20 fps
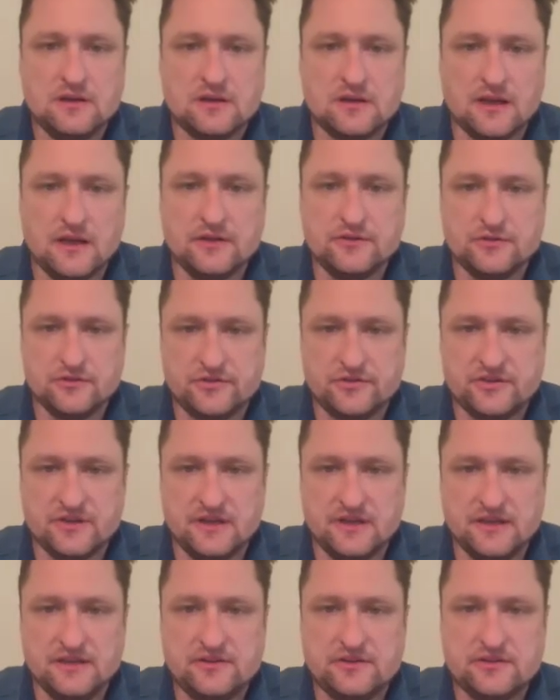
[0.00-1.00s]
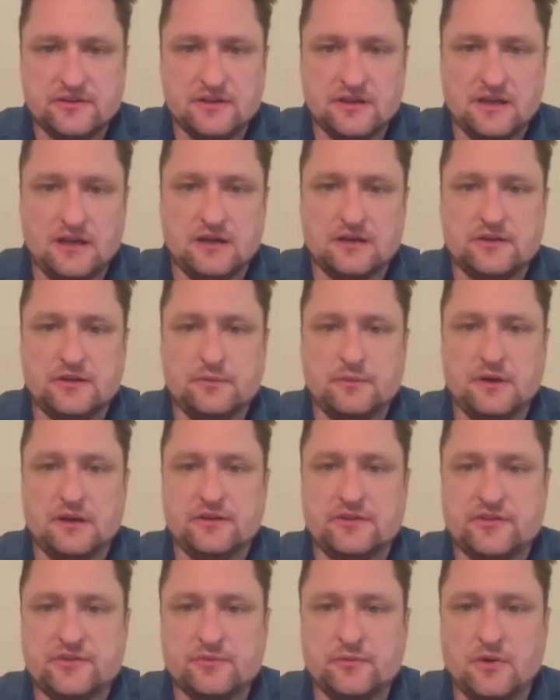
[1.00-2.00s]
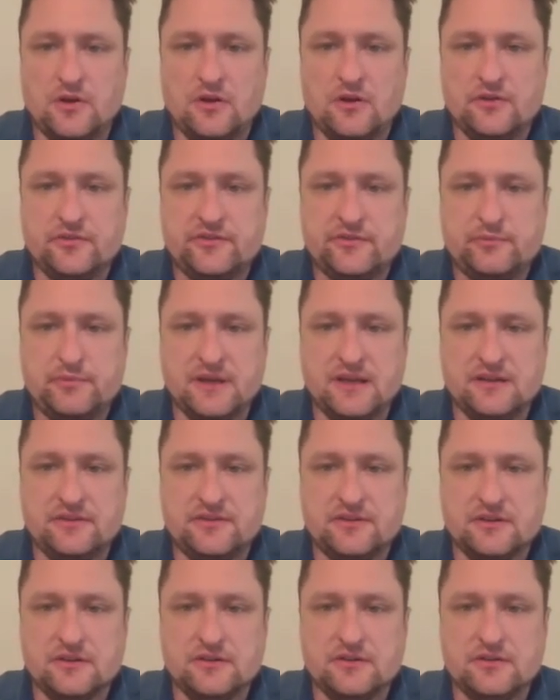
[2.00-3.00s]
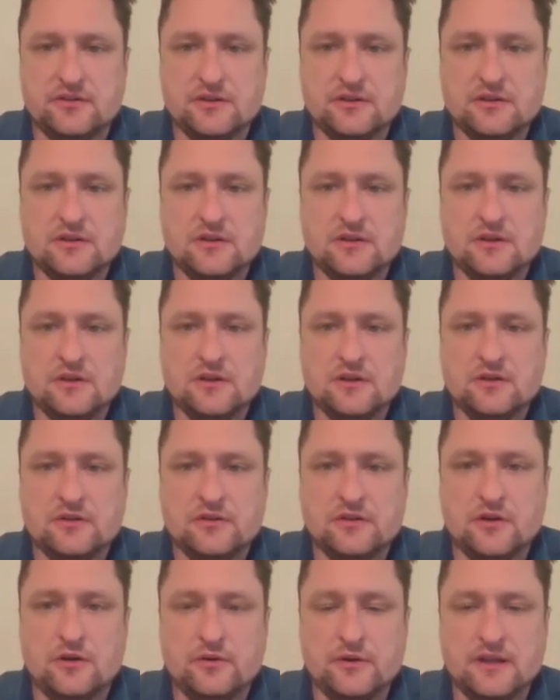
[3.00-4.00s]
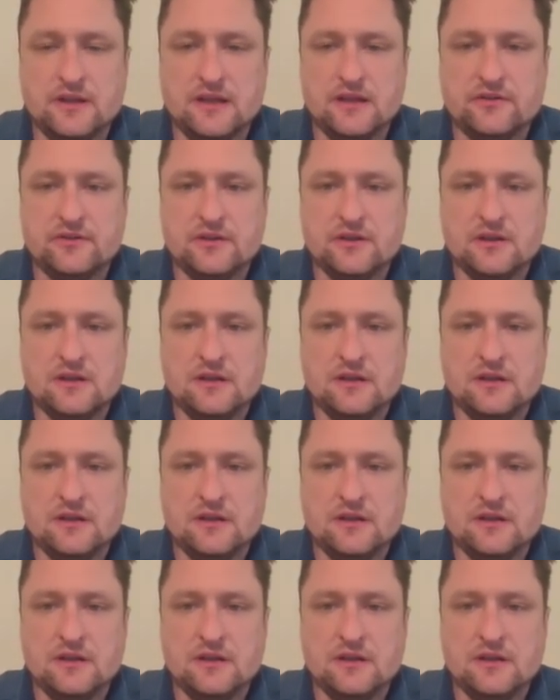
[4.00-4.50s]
chondrocytes, occupy small spaces known as